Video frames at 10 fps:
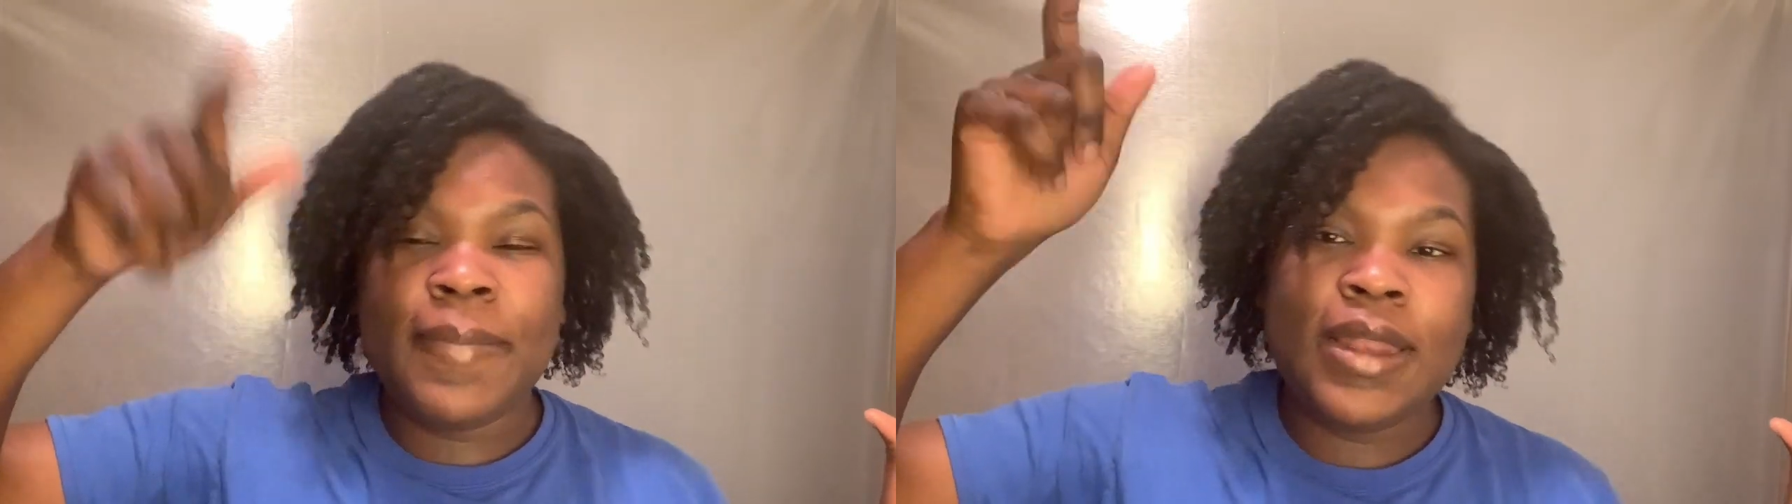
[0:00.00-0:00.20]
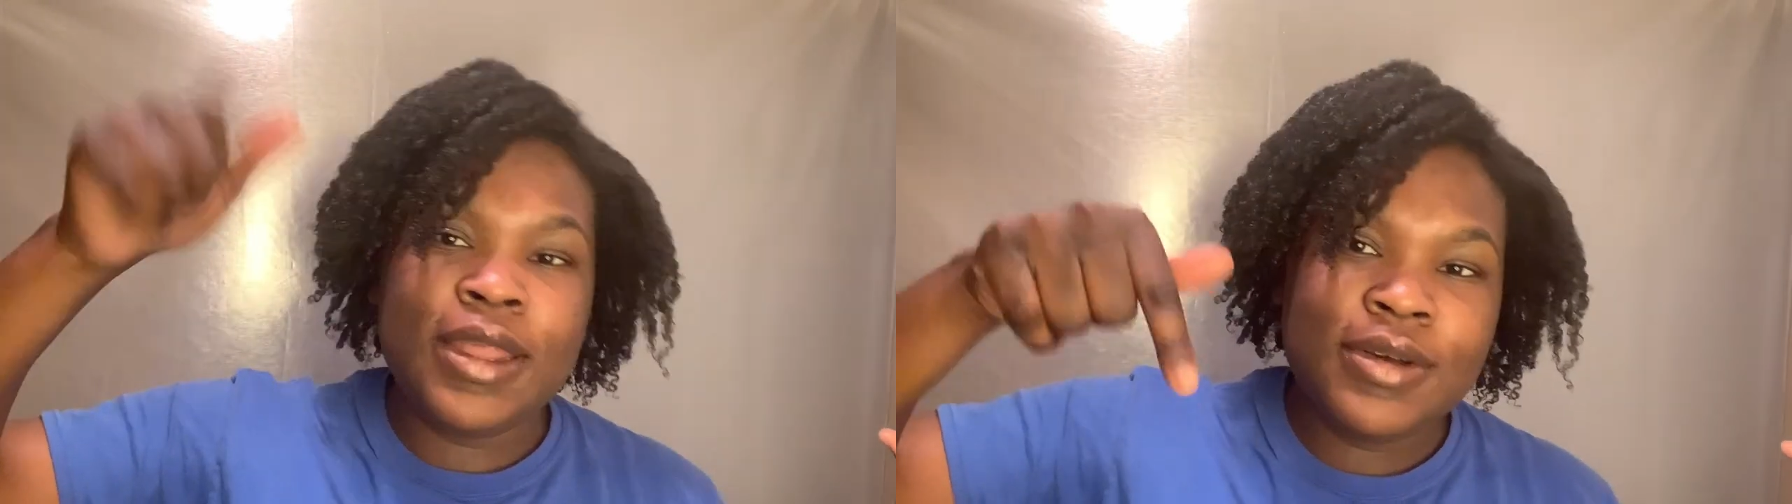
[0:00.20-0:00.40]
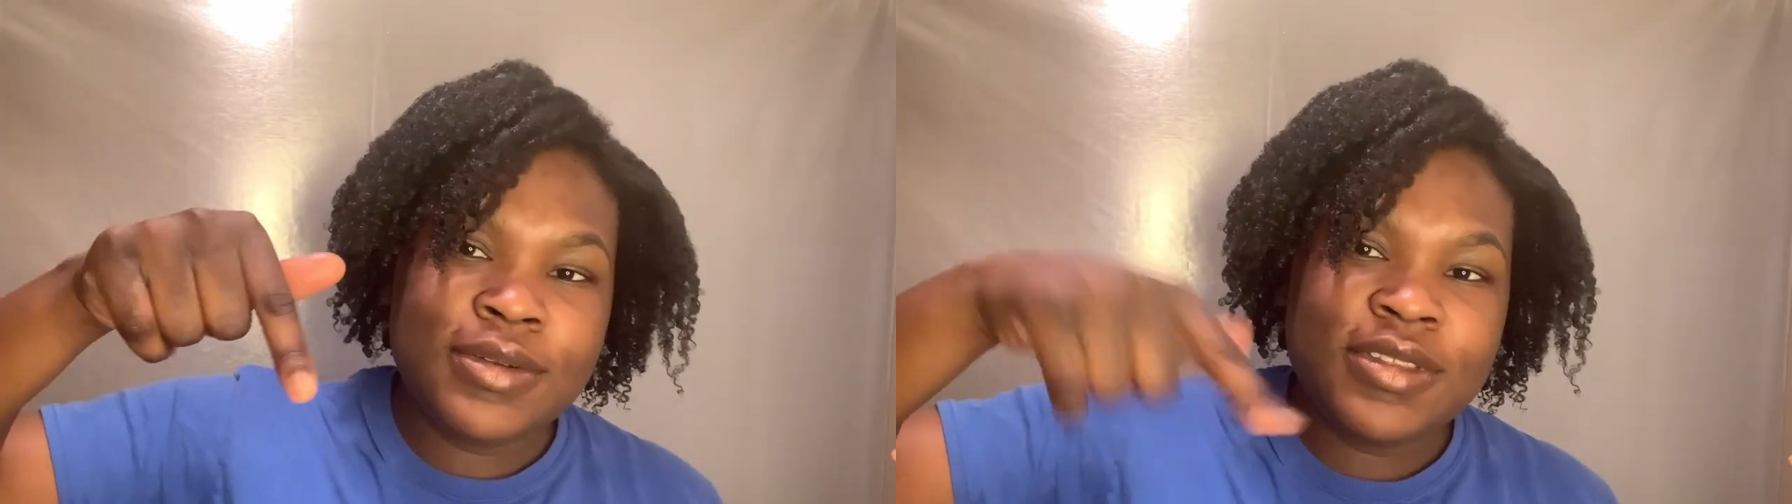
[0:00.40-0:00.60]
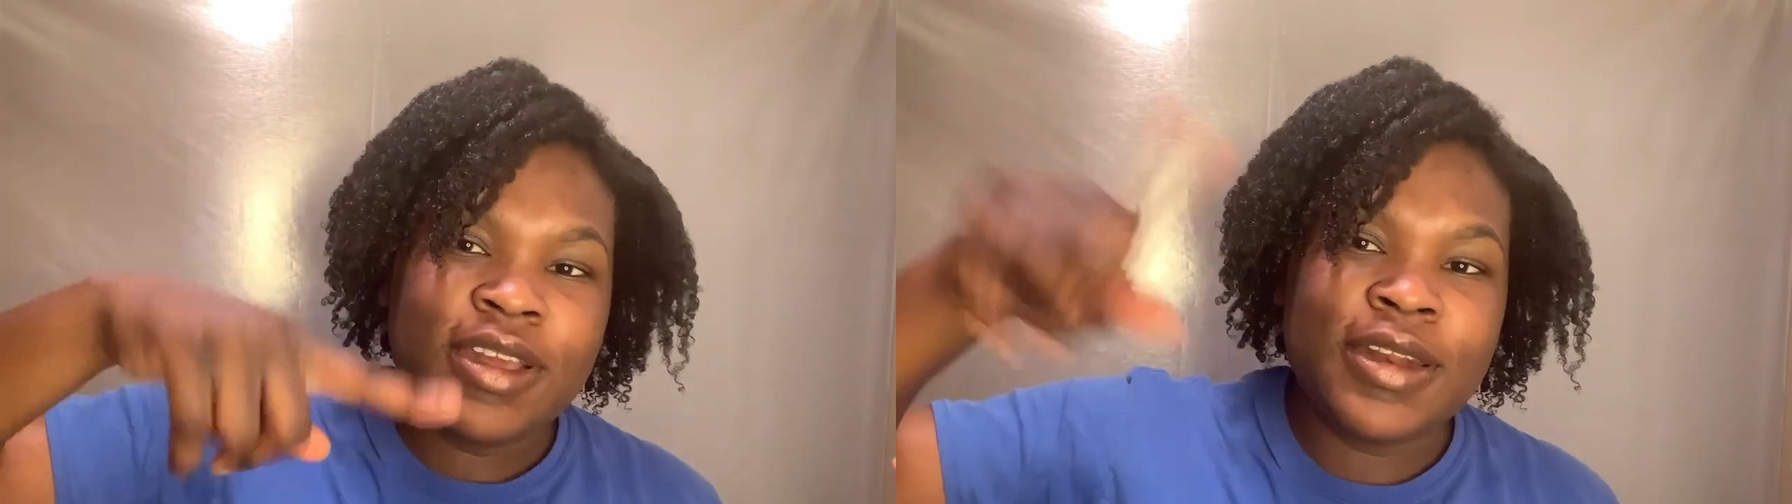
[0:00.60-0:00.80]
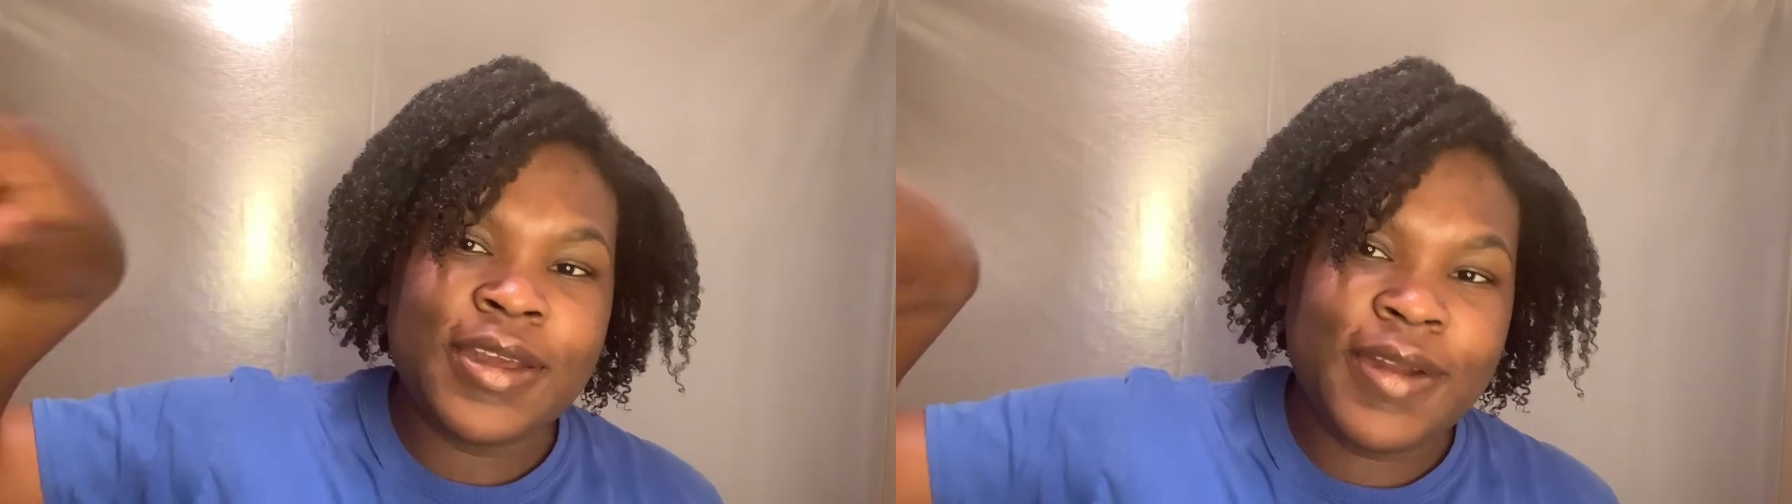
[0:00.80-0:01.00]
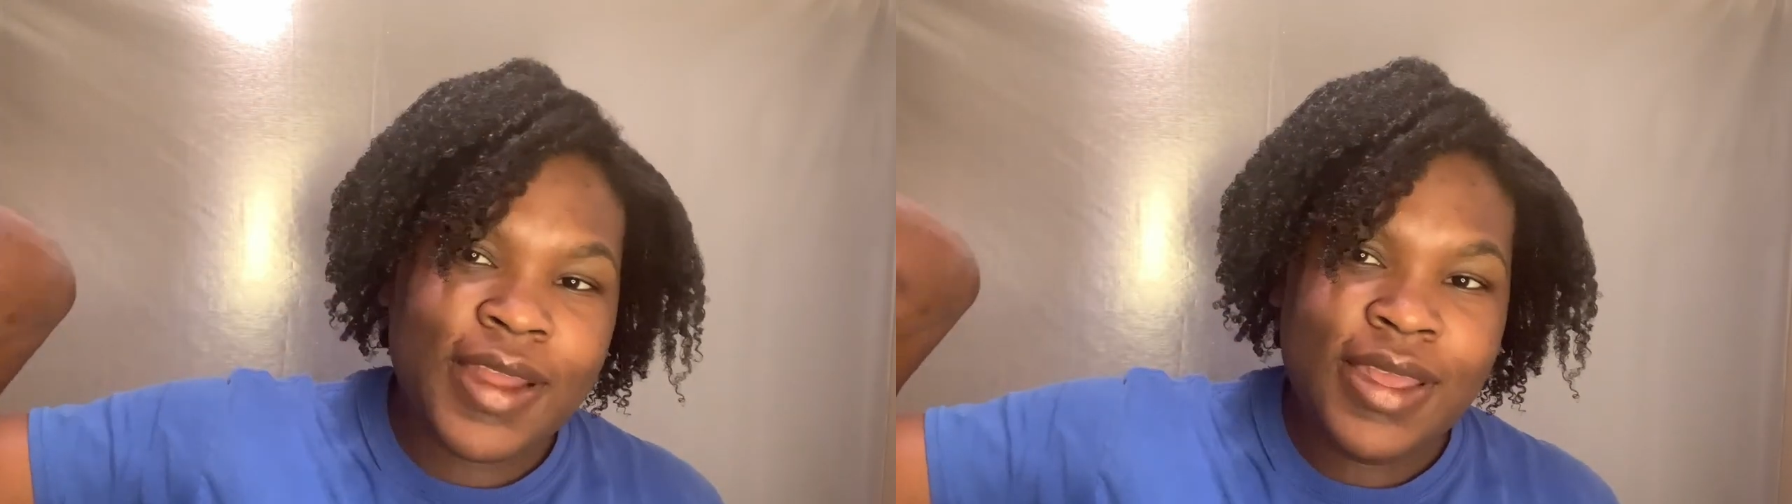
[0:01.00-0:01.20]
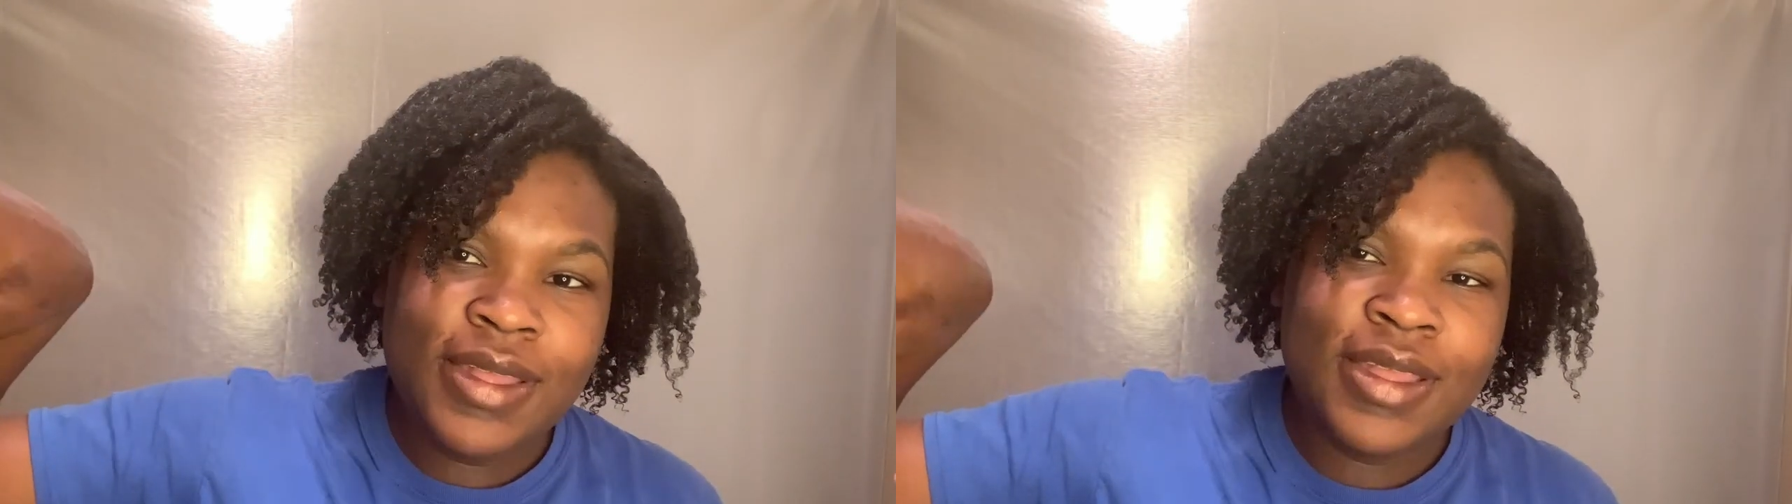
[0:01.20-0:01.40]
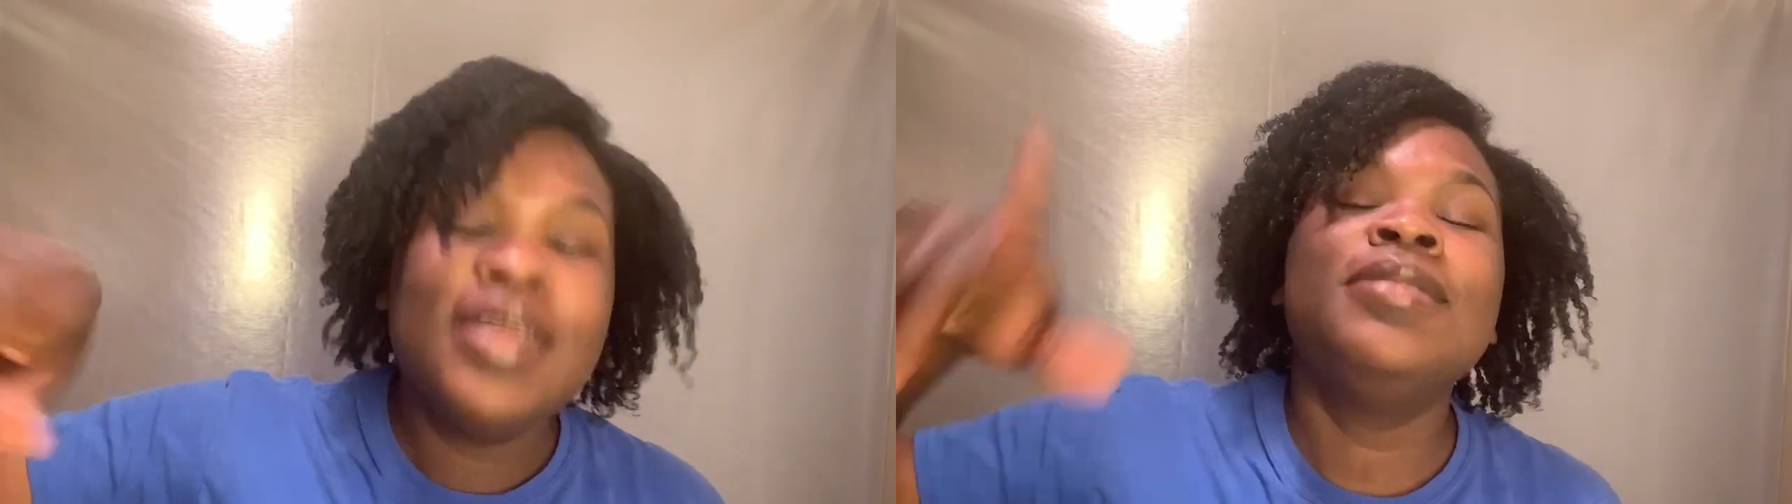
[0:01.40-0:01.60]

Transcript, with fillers: below, turn it gray,